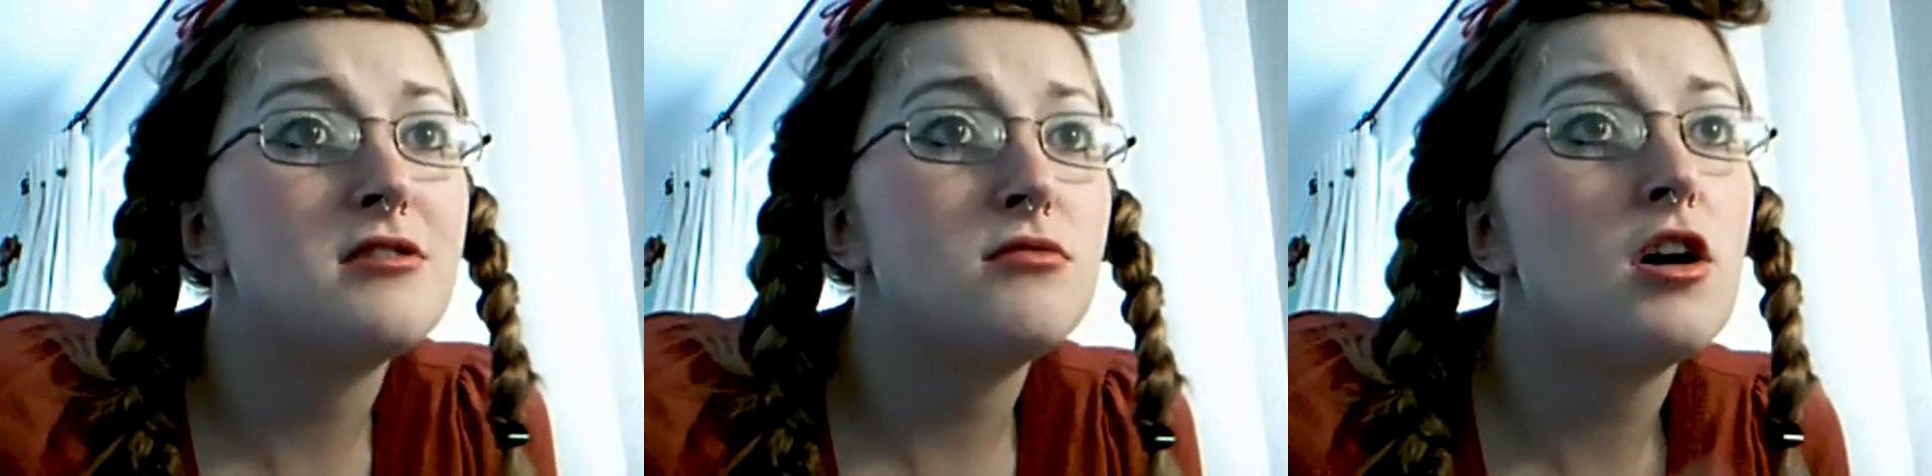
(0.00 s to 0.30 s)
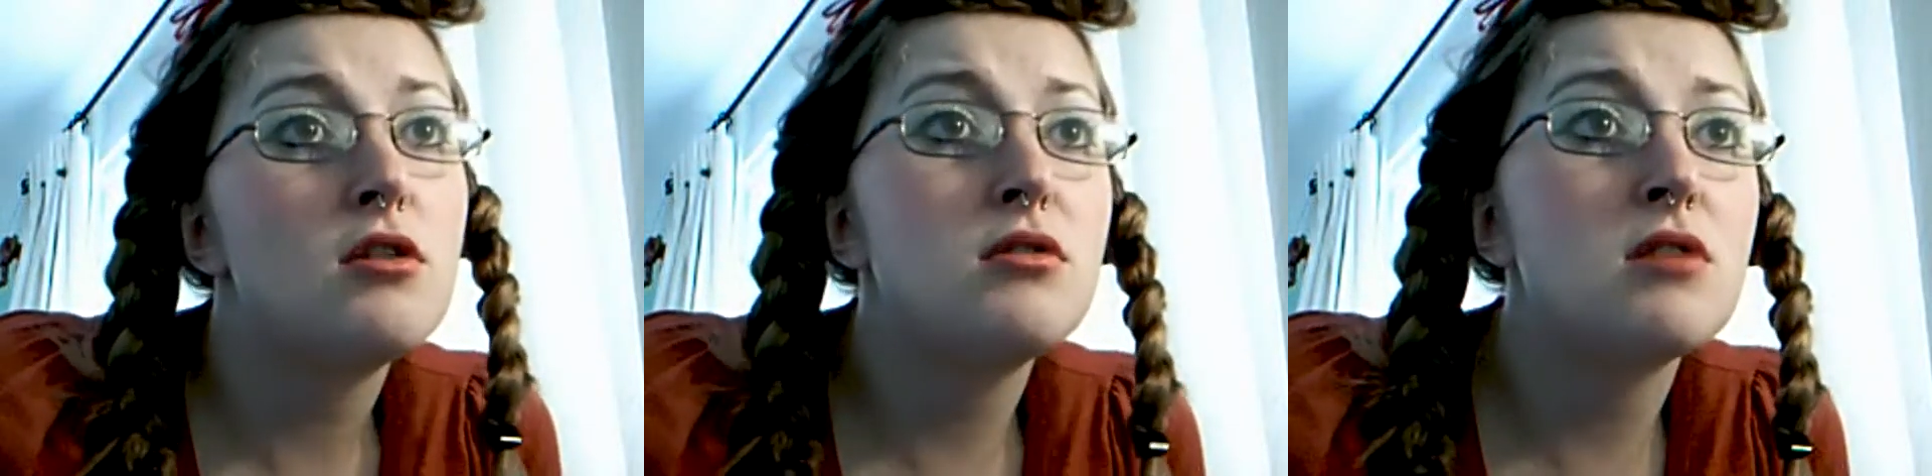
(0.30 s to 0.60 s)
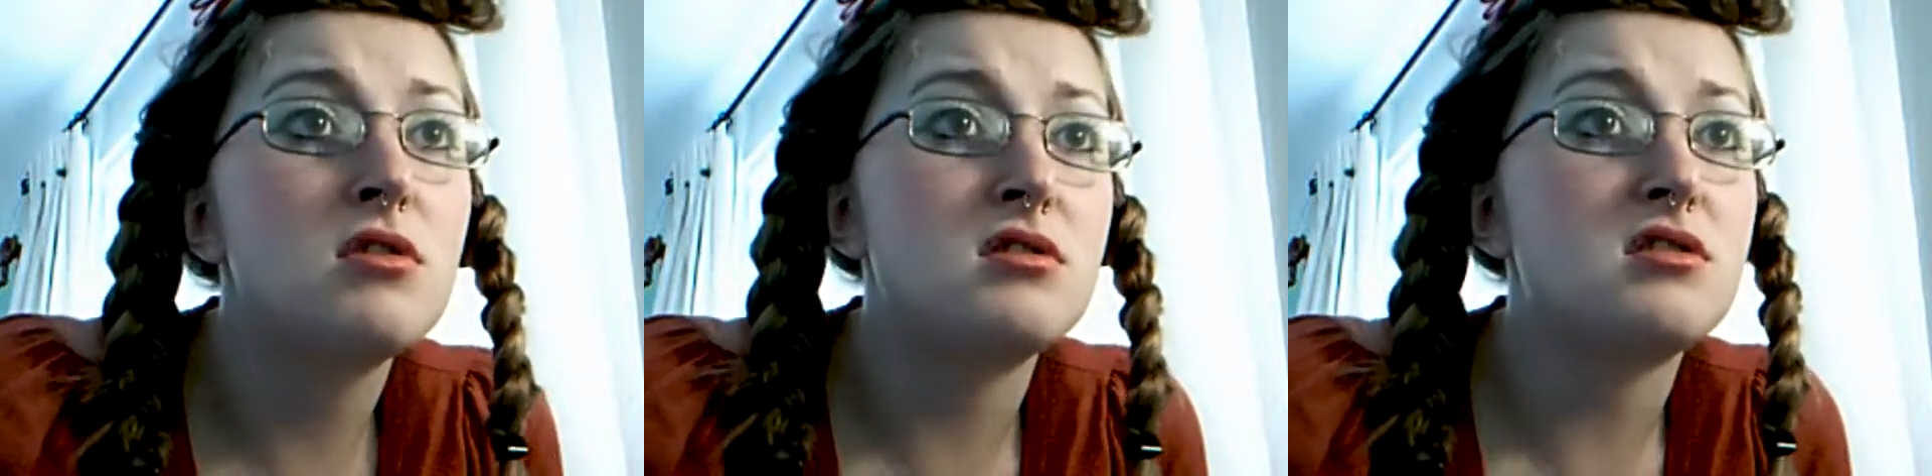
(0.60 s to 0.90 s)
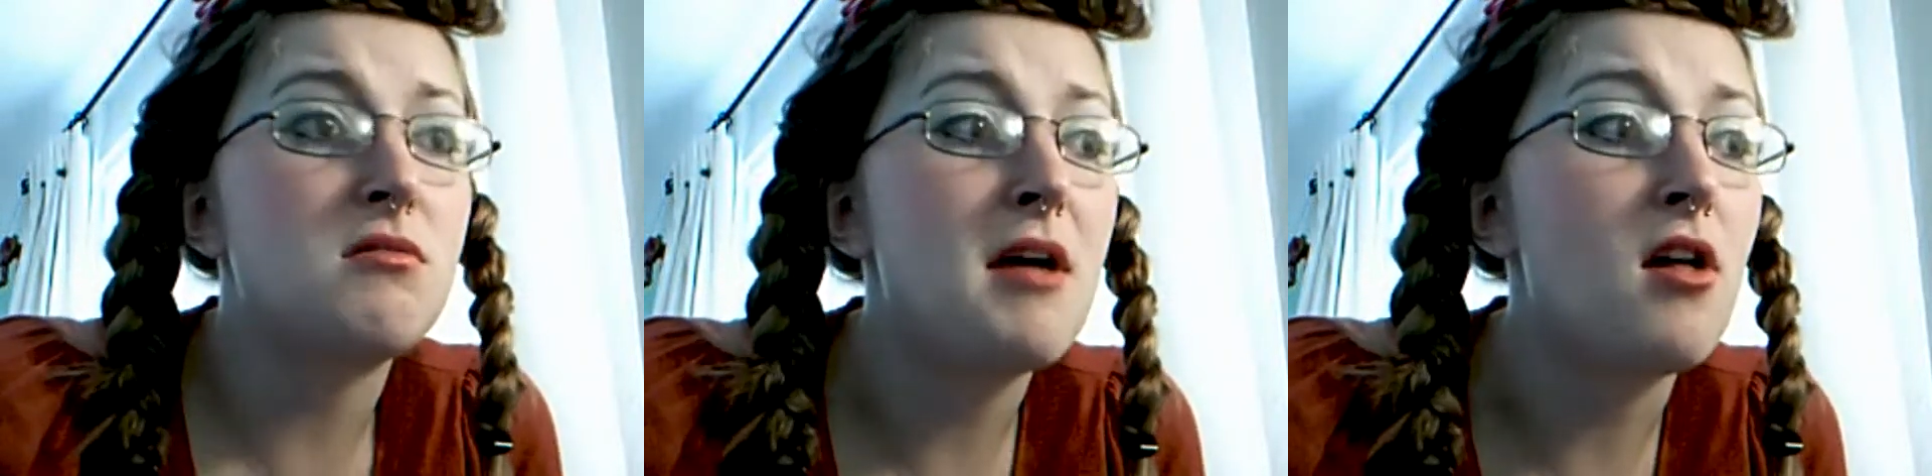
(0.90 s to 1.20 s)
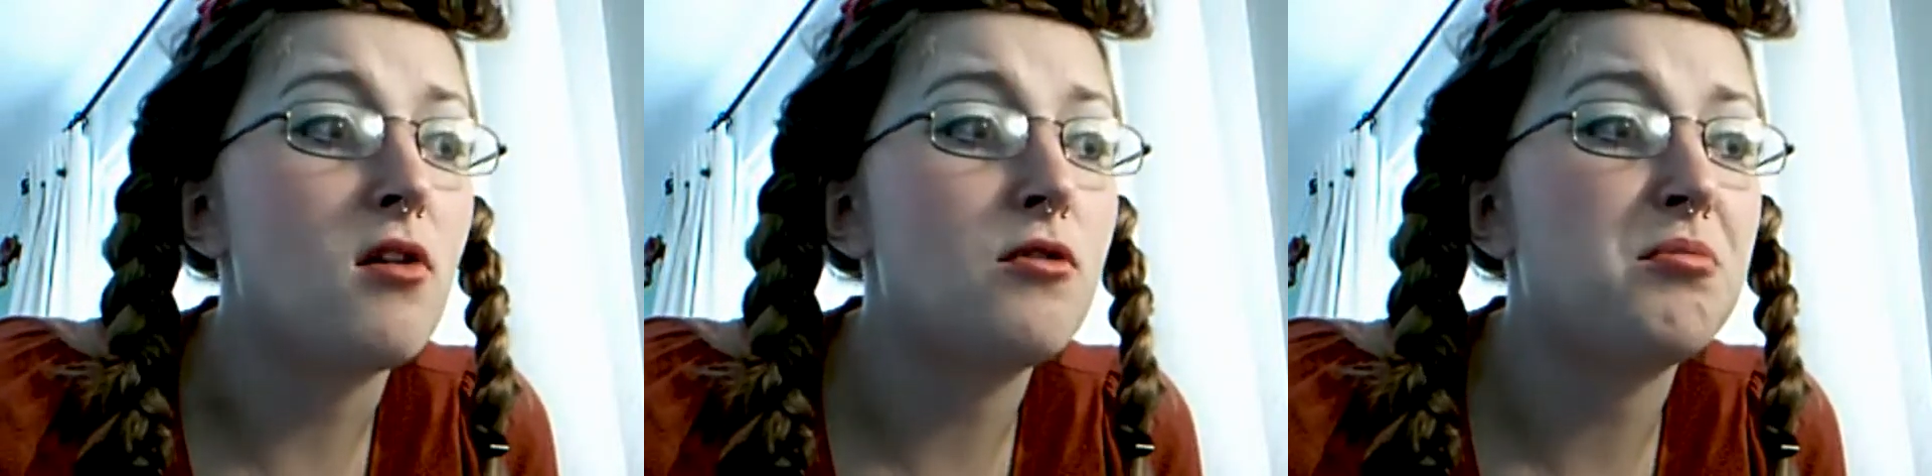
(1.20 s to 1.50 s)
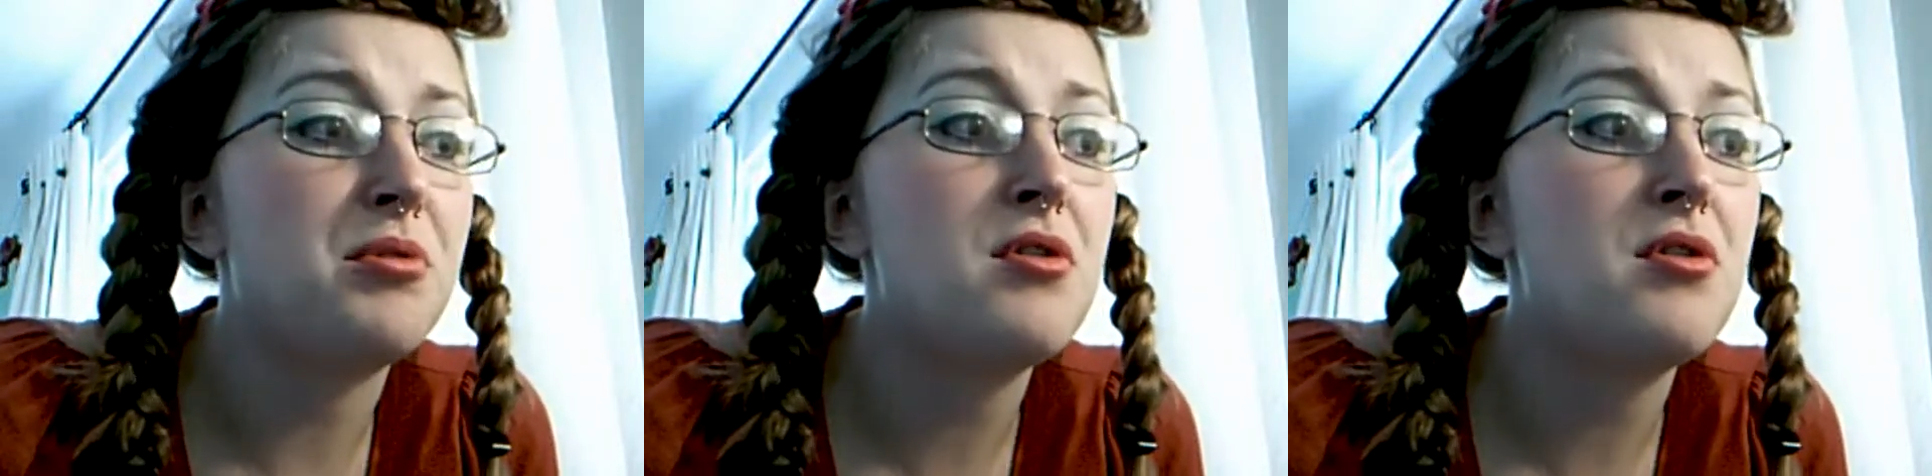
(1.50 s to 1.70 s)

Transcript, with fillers: I only want some help.